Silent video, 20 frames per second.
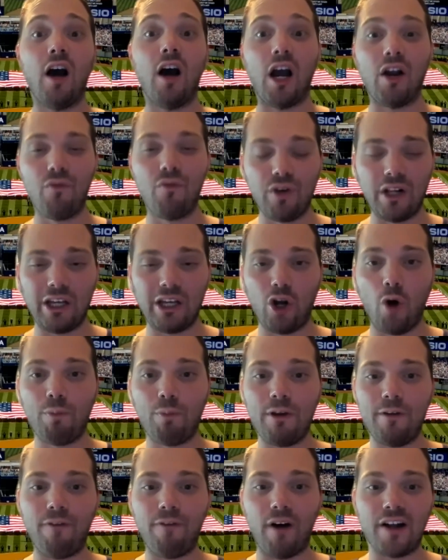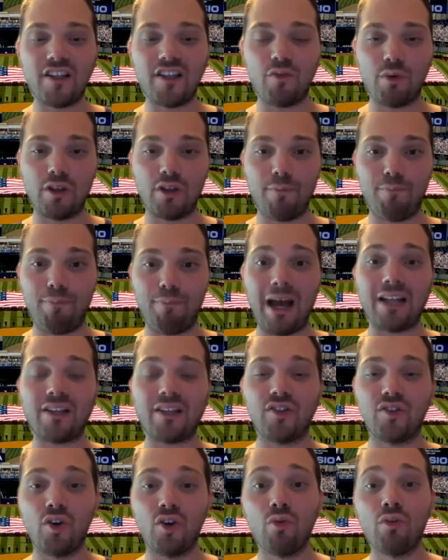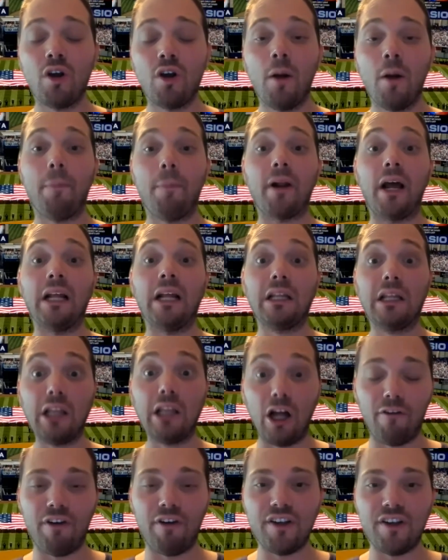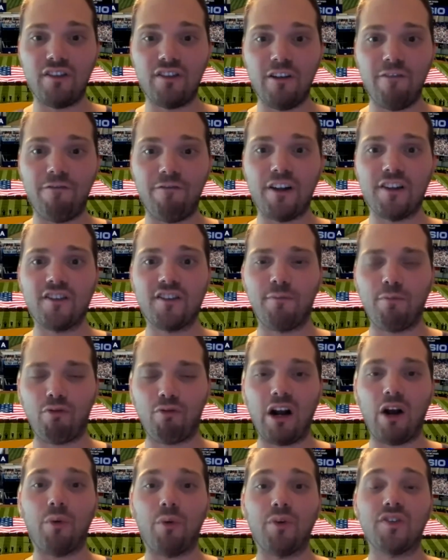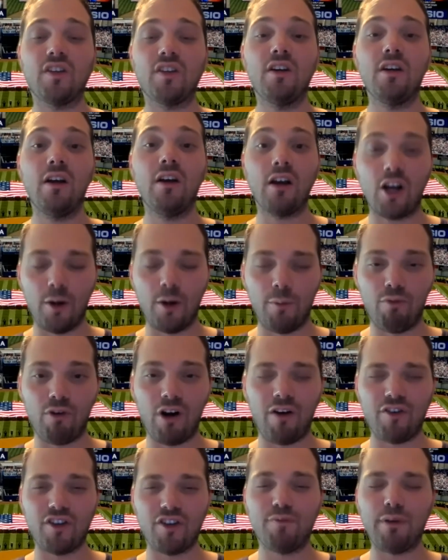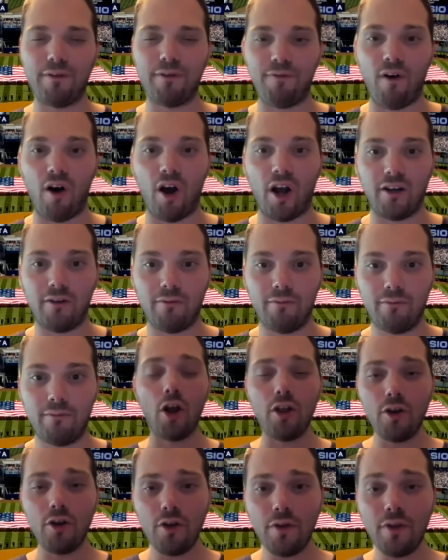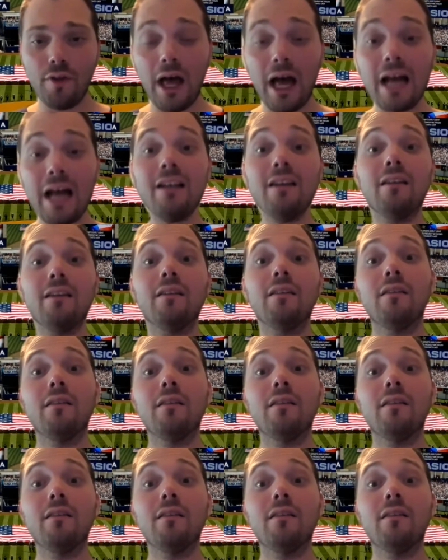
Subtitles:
I really hope he finds it with the bat soon, but I love his defensive prowess. Cabrera's been fine. Other than that,